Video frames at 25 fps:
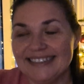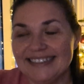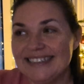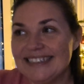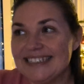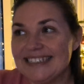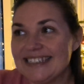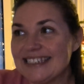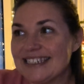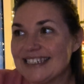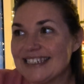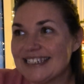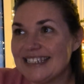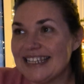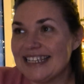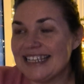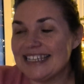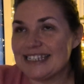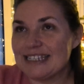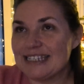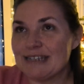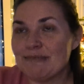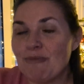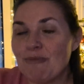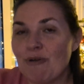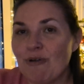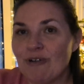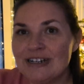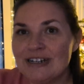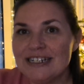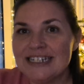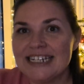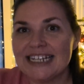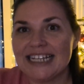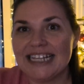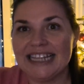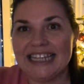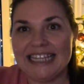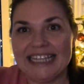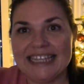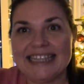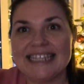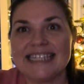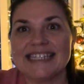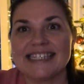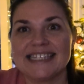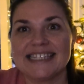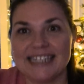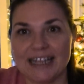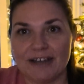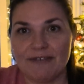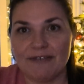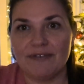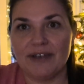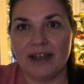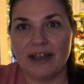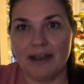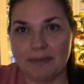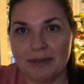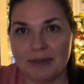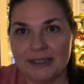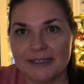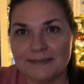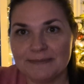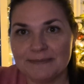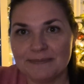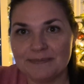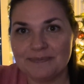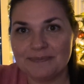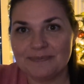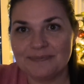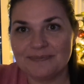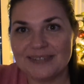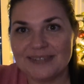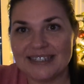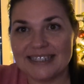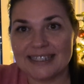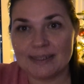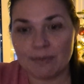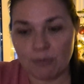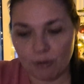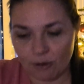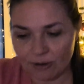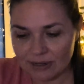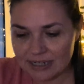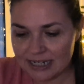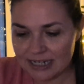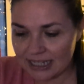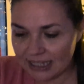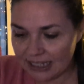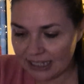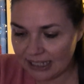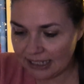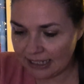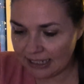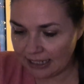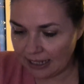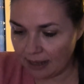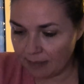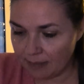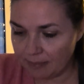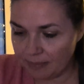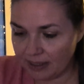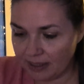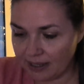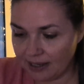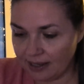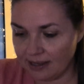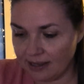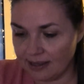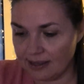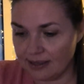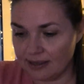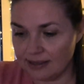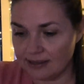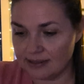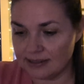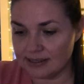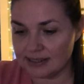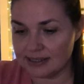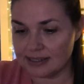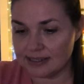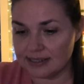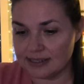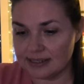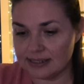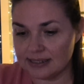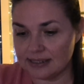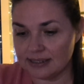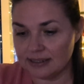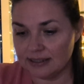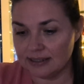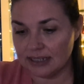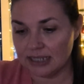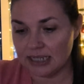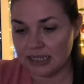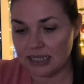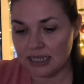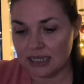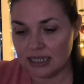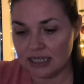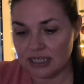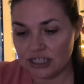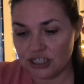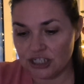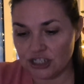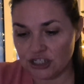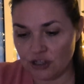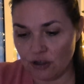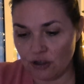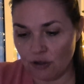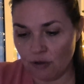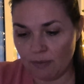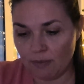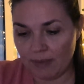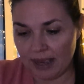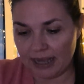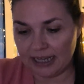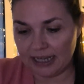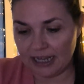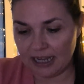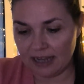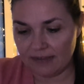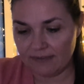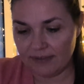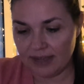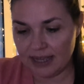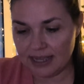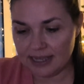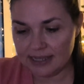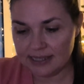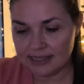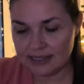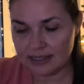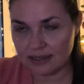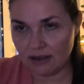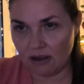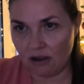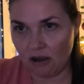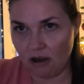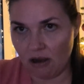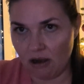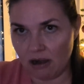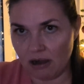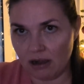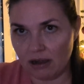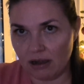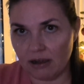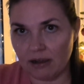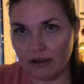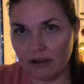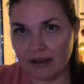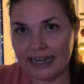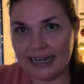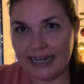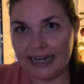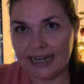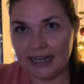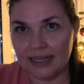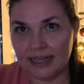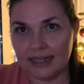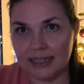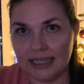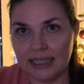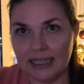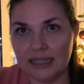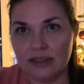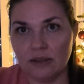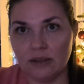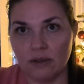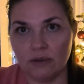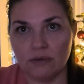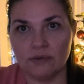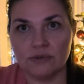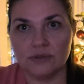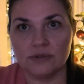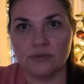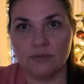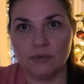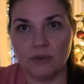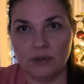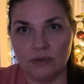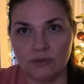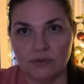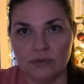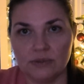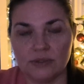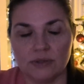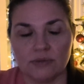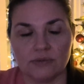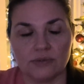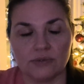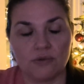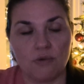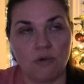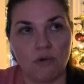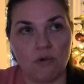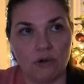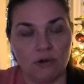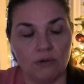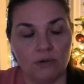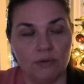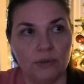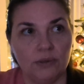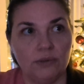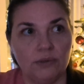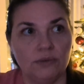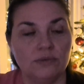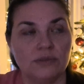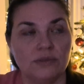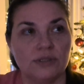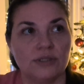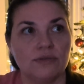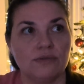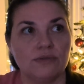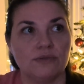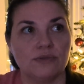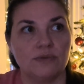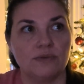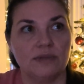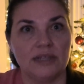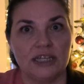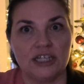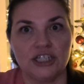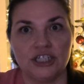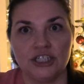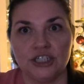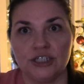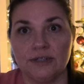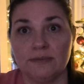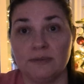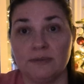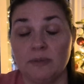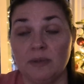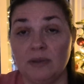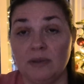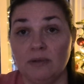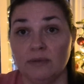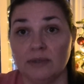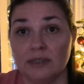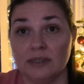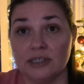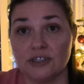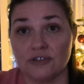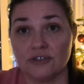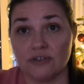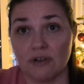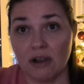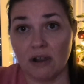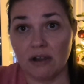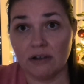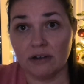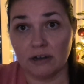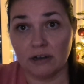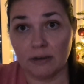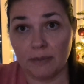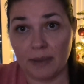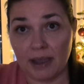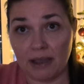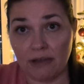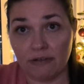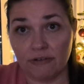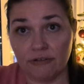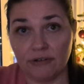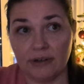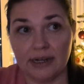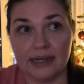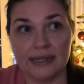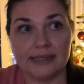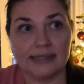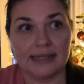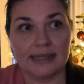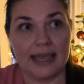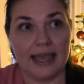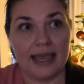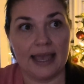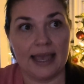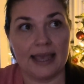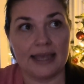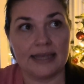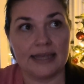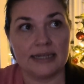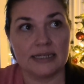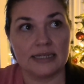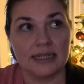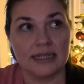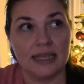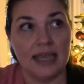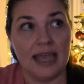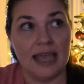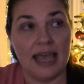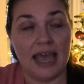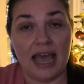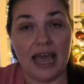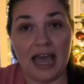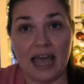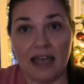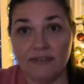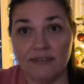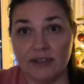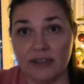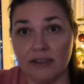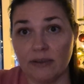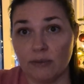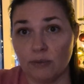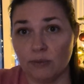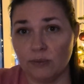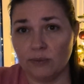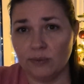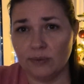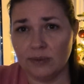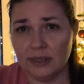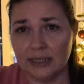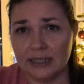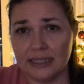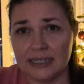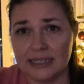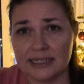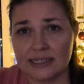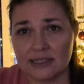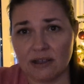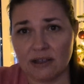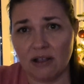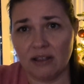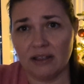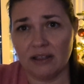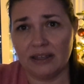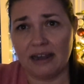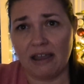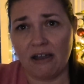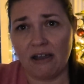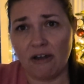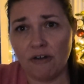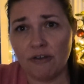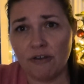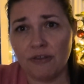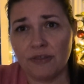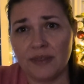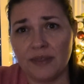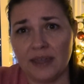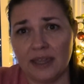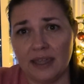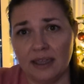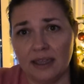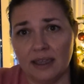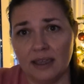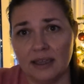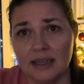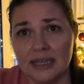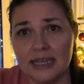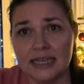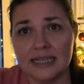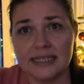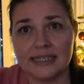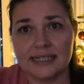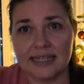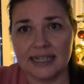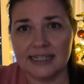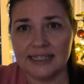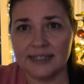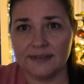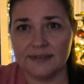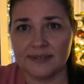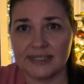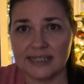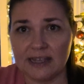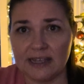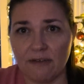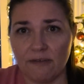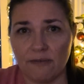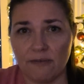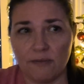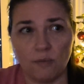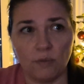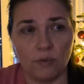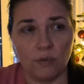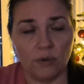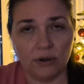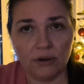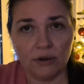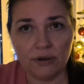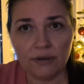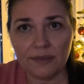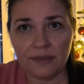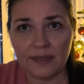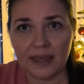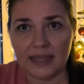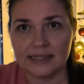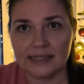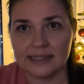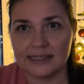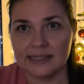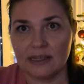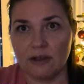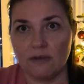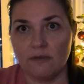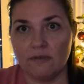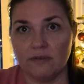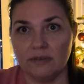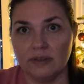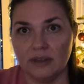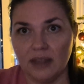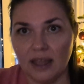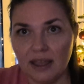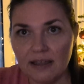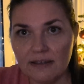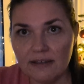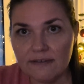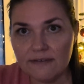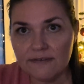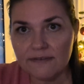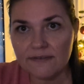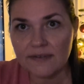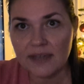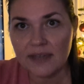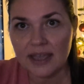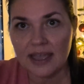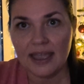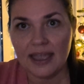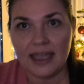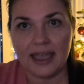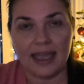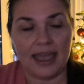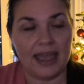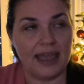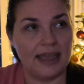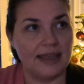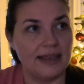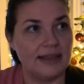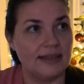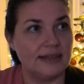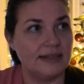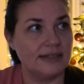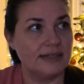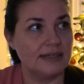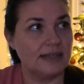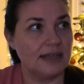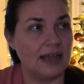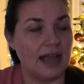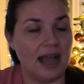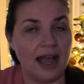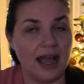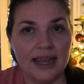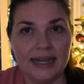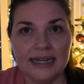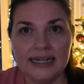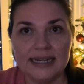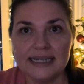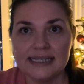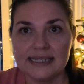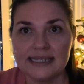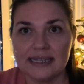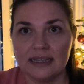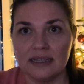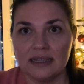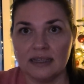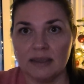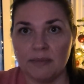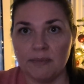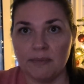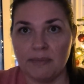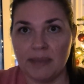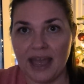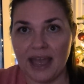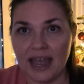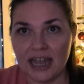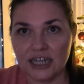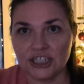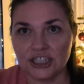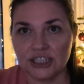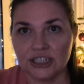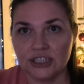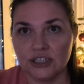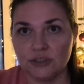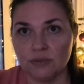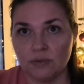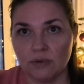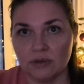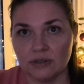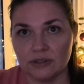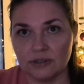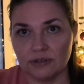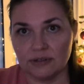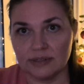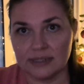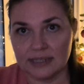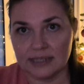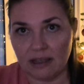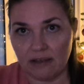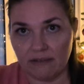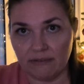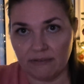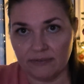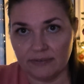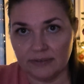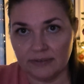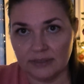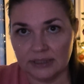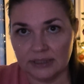it's important to clean this stuff up. It's important to clean it up because so many of us are healing those wounds, those core wounds, those relationships, being really strong in our boundaries and having a really solid, healthy sense of self-worth and self-love and kindness and compassion towards ourselves.